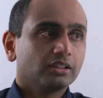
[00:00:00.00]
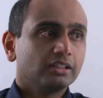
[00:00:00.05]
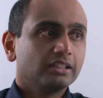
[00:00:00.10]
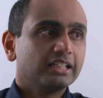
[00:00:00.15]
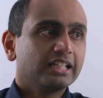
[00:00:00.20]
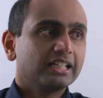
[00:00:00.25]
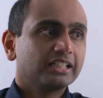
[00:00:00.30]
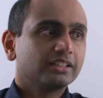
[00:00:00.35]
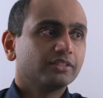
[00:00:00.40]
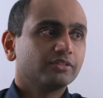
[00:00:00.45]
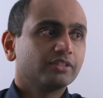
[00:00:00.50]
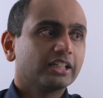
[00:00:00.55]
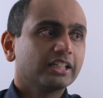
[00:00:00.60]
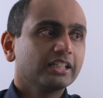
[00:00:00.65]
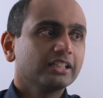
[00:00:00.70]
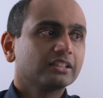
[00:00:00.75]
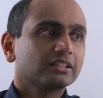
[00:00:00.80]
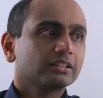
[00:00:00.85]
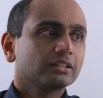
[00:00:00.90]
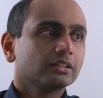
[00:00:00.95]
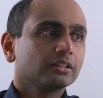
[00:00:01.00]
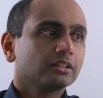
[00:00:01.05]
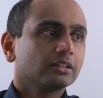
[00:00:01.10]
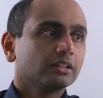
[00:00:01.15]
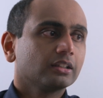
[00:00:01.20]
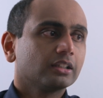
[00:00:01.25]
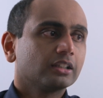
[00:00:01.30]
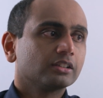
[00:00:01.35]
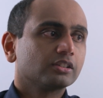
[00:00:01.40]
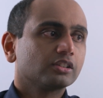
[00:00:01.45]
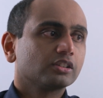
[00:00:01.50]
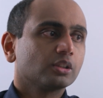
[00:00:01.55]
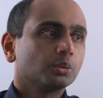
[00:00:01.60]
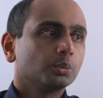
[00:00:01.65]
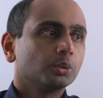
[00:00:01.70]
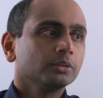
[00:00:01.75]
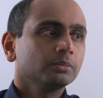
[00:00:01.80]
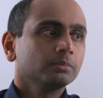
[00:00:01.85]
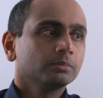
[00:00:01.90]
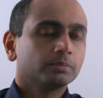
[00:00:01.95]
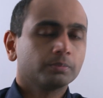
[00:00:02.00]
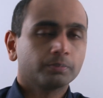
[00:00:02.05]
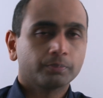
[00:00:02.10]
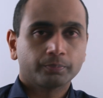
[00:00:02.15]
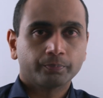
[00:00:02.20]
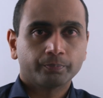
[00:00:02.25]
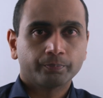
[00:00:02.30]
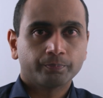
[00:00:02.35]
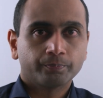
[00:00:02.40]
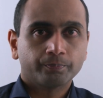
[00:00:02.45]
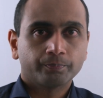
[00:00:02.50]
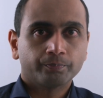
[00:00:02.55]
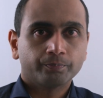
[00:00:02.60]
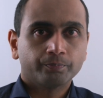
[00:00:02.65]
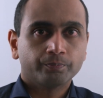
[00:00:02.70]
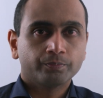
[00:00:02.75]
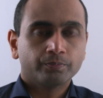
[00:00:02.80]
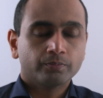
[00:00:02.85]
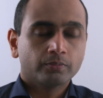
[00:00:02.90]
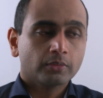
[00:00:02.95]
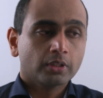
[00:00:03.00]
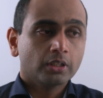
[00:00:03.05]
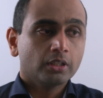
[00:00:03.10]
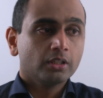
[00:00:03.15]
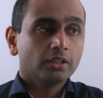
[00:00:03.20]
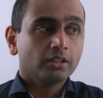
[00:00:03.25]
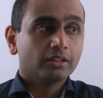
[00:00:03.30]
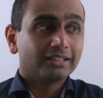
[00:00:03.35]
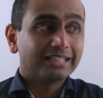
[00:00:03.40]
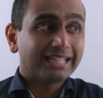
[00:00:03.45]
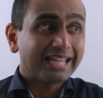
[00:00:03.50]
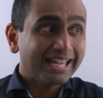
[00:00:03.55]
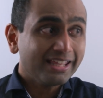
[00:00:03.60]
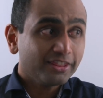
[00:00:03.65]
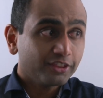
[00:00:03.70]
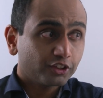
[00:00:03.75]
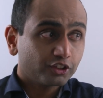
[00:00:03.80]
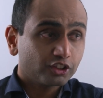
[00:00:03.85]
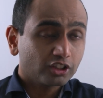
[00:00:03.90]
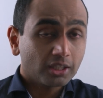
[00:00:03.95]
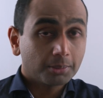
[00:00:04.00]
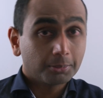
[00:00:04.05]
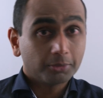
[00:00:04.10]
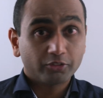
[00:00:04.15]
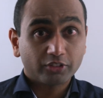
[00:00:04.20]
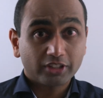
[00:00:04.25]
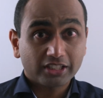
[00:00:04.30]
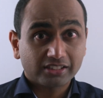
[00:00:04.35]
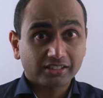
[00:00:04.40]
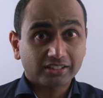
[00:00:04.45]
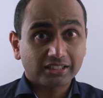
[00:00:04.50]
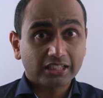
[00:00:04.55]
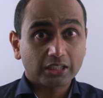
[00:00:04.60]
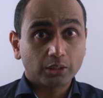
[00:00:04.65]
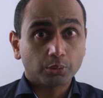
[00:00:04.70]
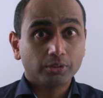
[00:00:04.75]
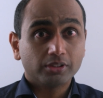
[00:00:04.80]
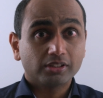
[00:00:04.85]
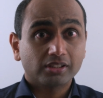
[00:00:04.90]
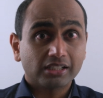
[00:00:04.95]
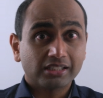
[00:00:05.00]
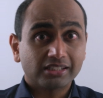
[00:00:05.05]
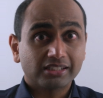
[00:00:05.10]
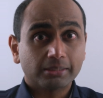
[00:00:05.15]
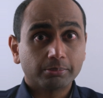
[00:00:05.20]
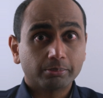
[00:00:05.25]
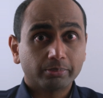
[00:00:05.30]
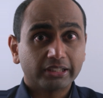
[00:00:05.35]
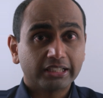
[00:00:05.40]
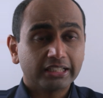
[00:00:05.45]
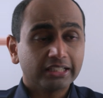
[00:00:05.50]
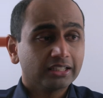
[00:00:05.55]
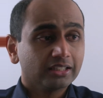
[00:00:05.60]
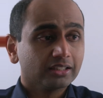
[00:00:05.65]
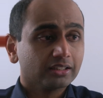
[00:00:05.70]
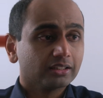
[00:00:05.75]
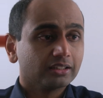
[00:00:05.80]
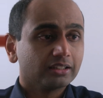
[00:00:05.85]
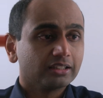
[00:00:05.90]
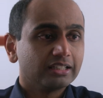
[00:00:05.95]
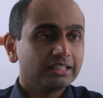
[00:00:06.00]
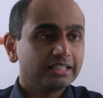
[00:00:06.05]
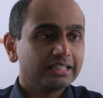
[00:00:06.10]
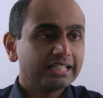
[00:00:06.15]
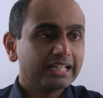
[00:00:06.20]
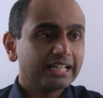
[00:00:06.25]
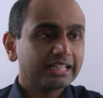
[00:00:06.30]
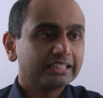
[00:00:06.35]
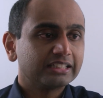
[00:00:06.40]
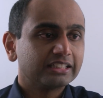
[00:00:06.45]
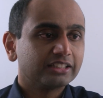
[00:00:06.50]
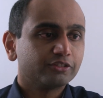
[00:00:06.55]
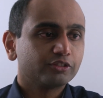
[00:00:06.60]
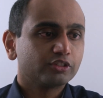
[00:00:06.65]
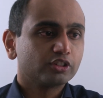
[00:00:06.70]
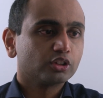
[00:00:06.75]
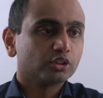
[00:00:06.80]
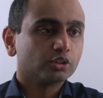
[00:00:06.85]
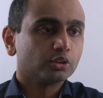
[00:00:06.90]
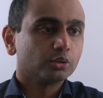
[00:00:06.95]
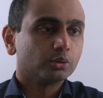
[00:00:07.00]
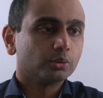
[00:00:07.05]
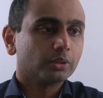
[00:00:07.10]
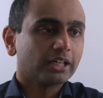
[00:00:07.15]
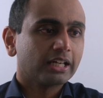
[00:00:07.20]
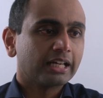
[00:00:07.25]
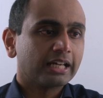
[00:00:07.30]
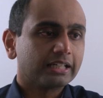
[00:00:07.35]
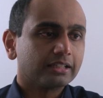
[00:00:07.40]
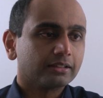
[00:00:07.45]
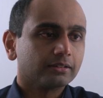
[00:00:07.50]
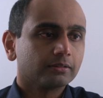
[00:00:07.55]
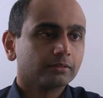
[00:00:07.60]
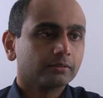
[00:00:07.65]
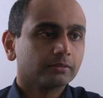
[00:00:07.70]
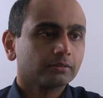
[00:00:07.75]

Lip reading: negative 8, and so on. The nth term of this sequence is simply negative 2n.